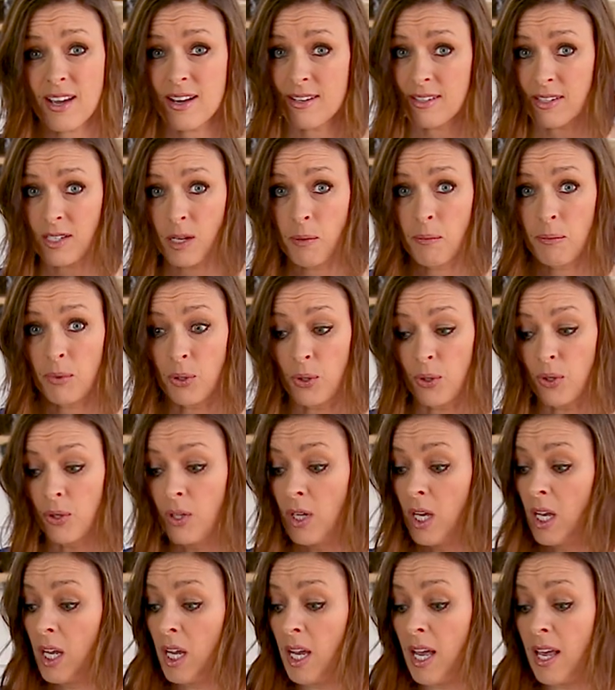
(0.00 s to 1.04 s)
that simple.
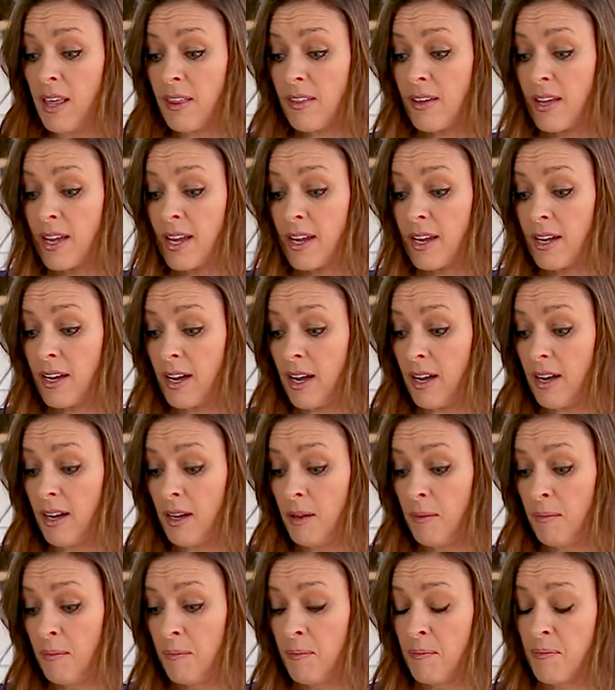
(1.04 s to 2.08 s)
The
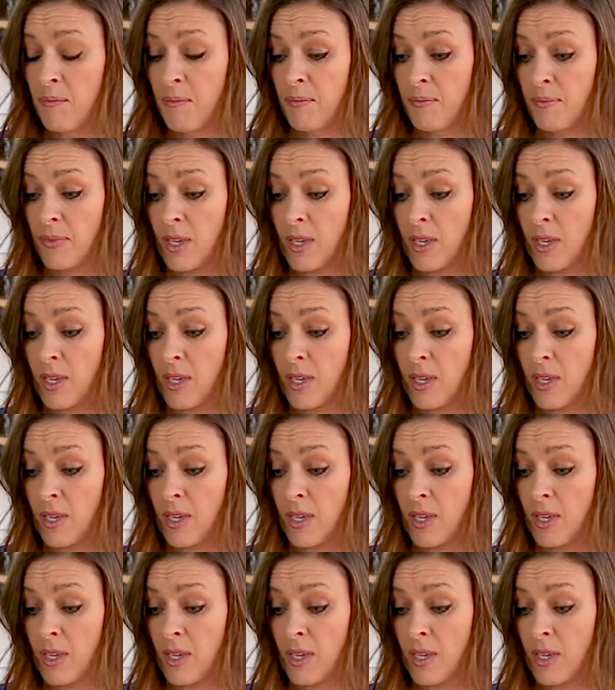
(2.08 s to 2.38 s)
um,